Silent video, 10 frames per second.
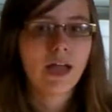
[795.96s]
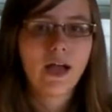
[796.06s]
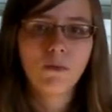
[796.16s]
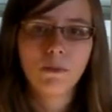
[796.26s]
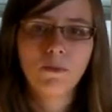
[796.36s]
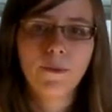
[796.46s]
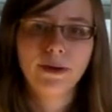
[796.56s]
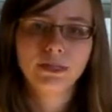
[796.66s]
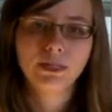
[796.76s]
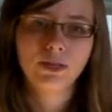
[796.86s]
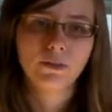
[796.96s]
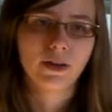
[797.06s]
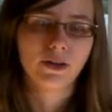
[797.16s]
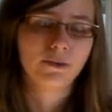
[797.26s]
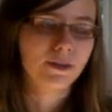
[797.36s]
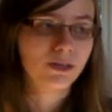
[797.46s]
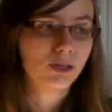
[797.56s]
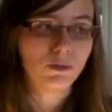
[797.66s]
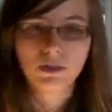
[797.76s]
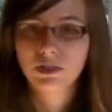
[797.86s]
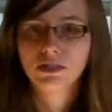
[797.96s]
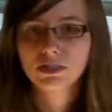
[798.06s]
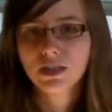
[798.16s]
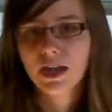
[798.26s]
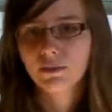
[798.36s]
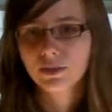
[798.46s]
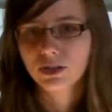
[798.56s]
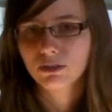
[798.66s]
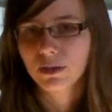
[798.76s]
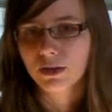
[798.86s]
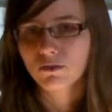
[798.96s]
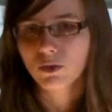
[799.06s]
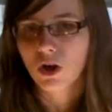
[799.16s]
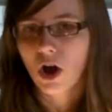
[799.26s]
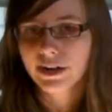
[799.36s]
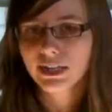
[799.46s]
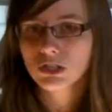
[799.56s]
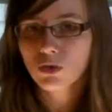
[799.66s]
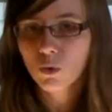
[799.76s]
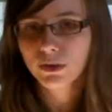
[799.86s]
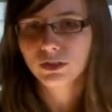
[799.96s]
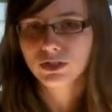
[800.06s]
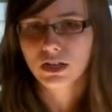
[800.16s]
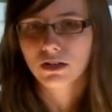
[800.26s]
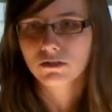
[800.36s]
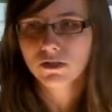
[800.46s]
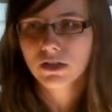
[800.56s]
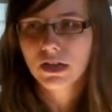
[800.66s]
at one point in your writing career, you will need to decide whether you're writing for an audience or yourself.